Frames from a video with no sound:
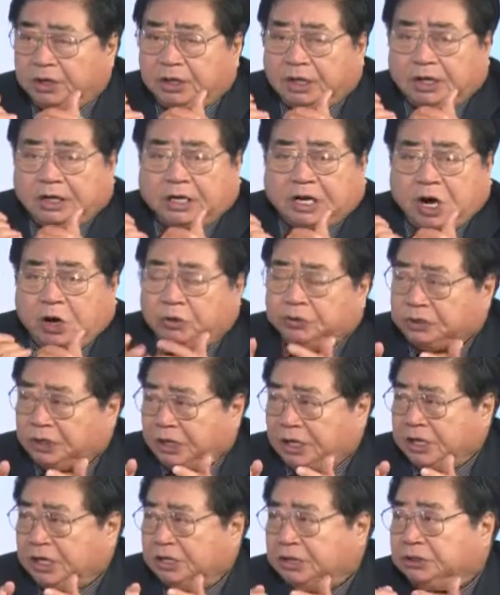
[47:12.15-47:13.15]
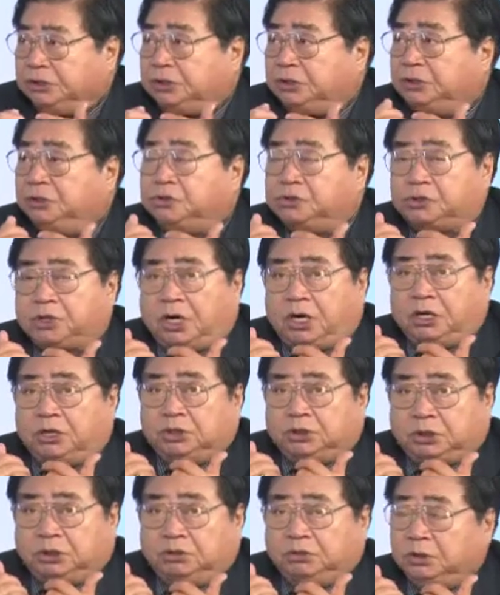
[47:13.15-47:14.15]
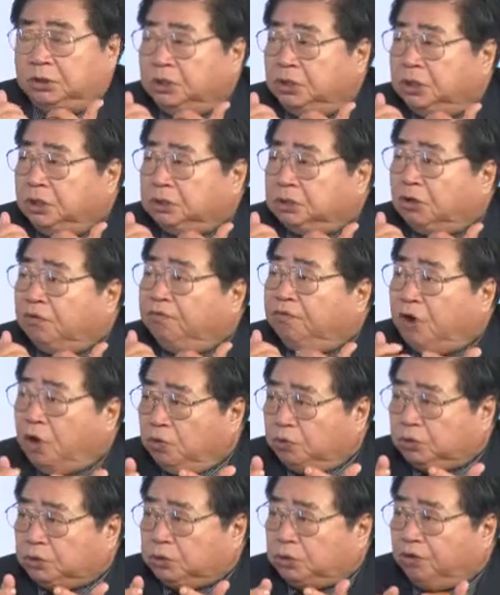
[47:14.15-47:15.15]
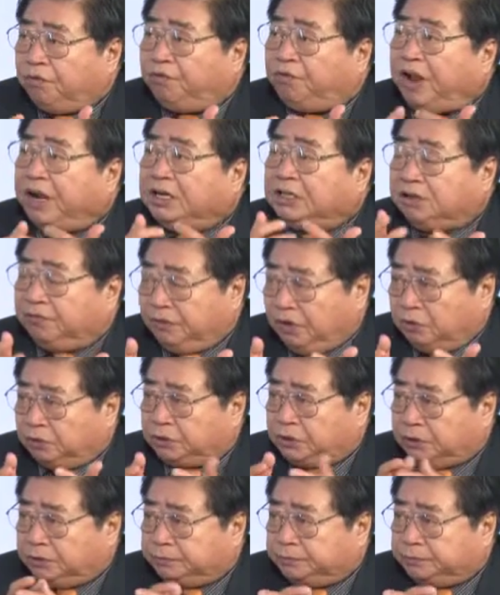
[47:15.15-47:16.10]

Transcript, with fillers: and it goes in to start to to vote to fake the vote.